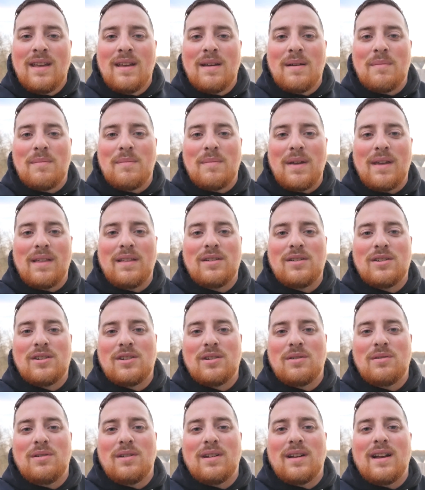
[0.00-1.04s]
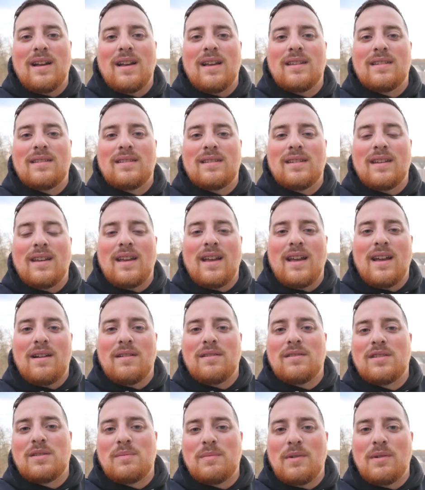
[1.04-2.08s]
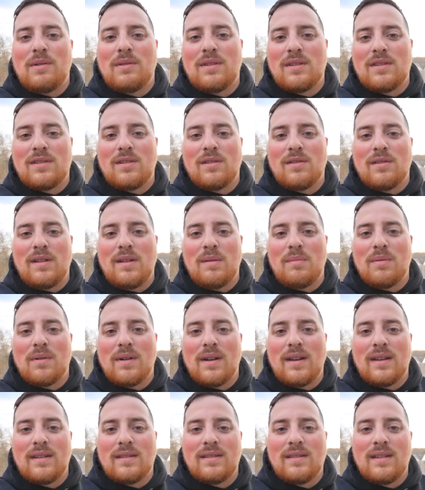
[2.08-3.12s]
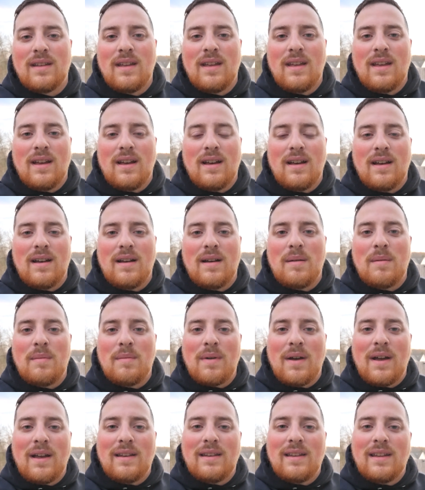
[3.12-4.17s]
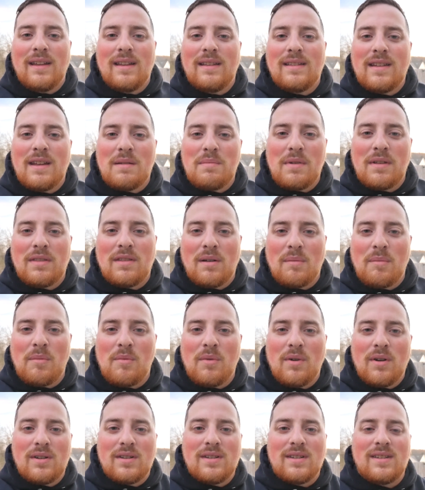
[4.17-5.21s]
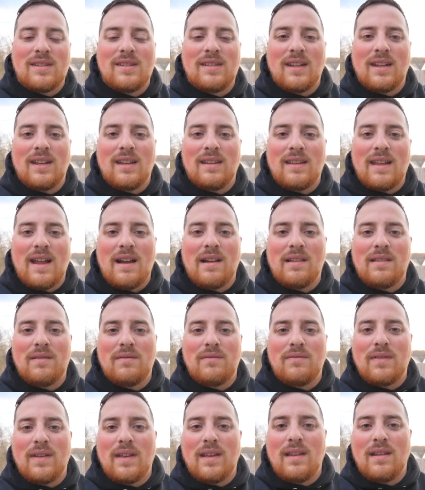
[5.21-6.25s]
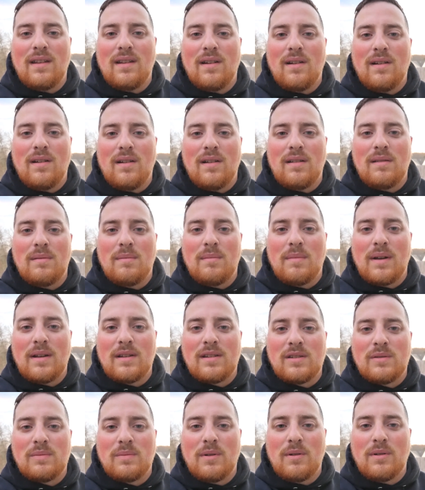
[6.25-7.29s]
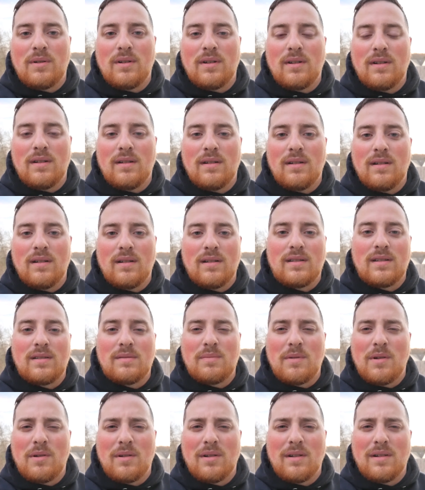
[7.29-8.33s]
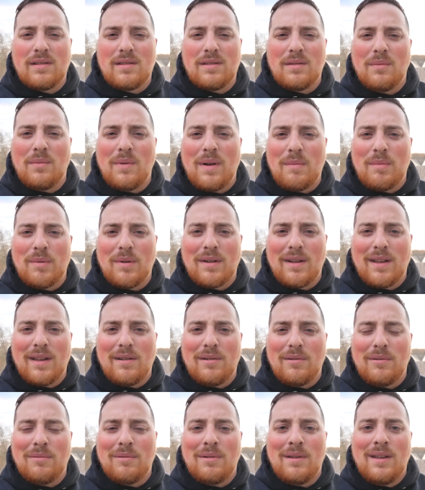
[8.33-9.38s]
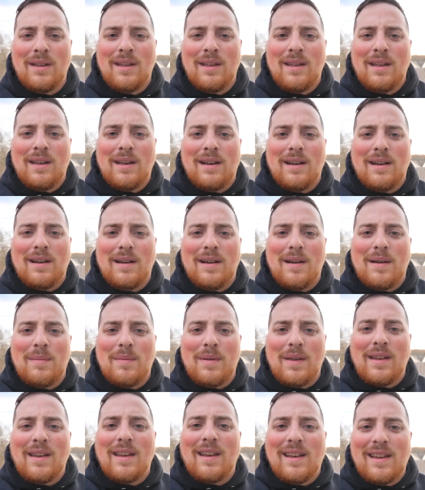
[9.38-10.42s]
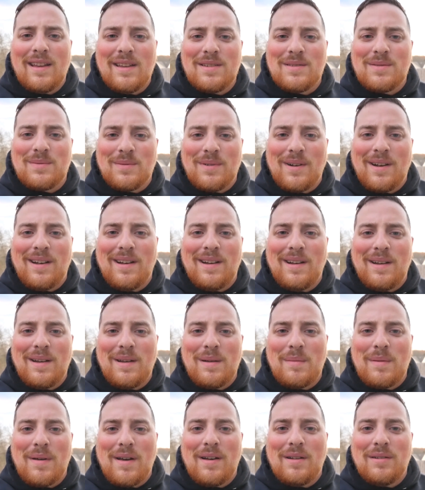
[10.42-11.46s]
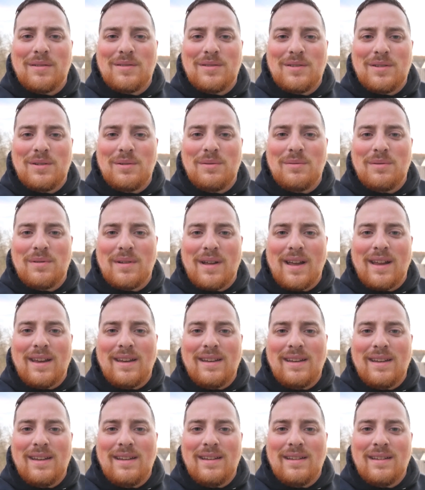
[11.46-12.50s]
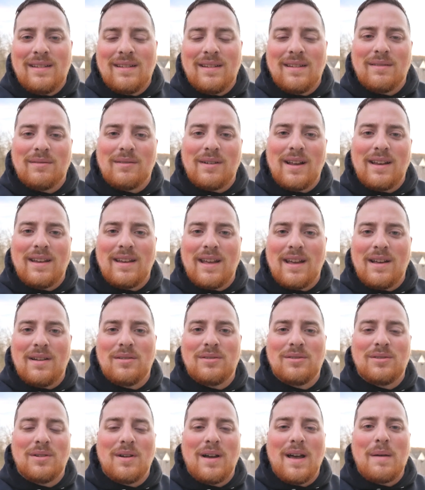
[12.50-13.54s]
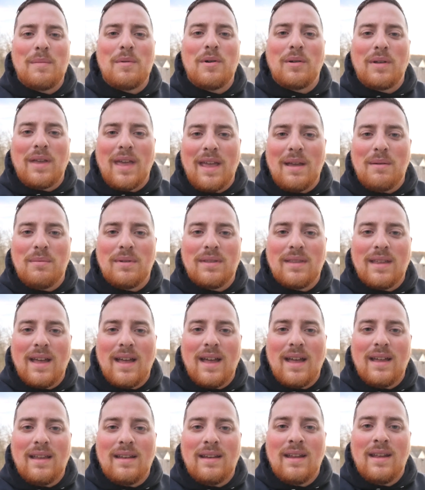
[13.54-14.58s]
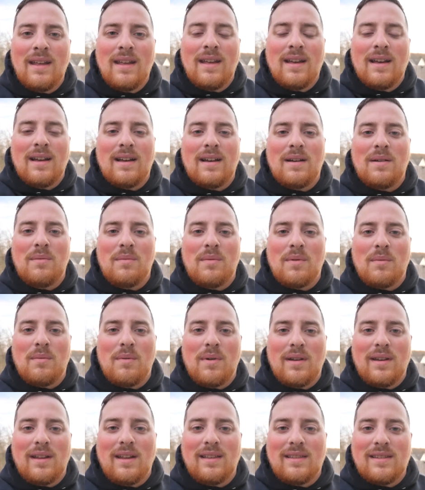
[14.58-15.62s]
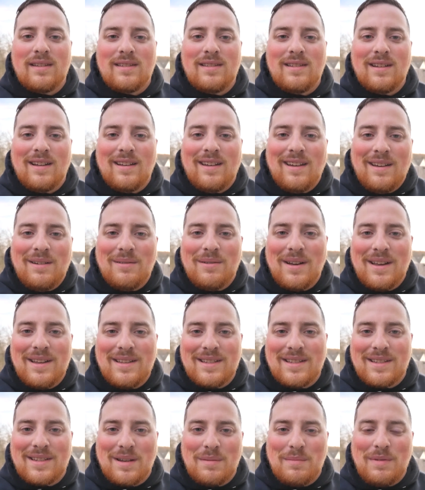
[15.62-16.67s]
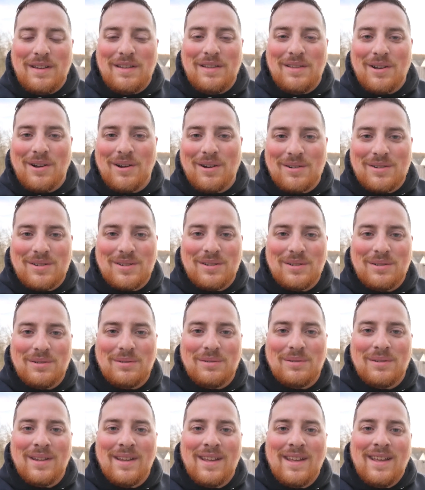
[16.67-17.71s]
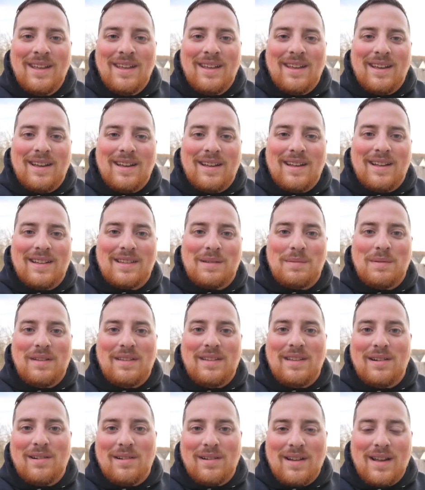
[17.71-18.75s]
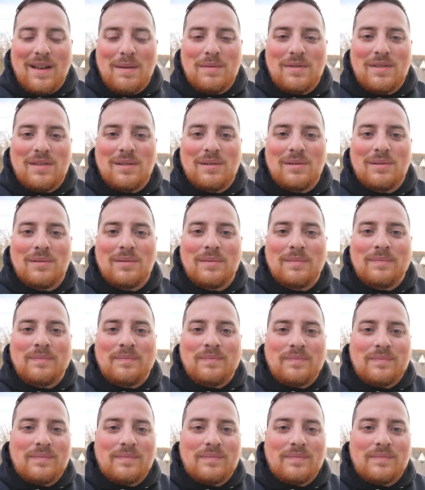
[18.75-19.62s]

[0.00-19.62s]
mainly just showing you guys how to smoke this turkey breast. I did take my ThermoWorks and stick it down in the vent on my smoker. It's a Weber kettle, and it is running at about 290 right now, so I'm okay with that. We're wanting to get this done anyways. It's going to be dark soon. It's going to be dinner time soon.